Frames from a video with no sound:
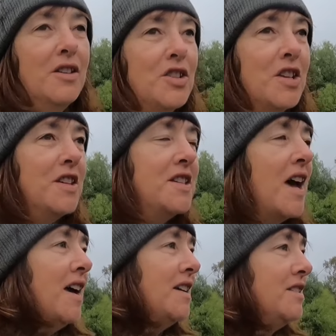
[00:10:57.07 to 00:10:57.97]
to the
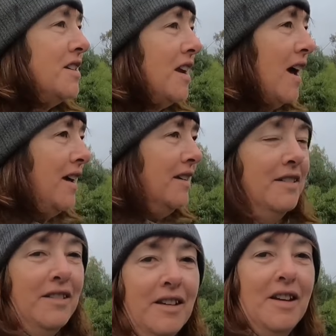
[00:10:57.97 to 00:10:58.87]
day today
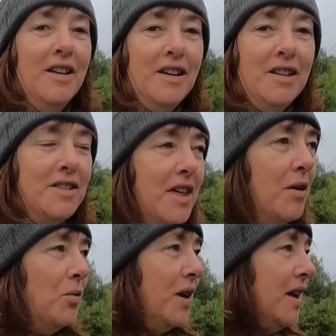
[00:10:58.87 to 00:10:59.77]

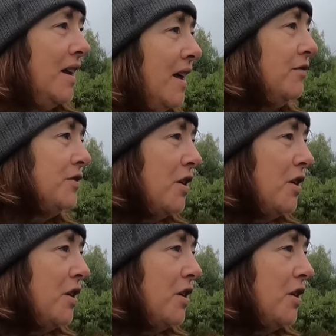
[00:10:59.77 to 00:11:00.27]
that we left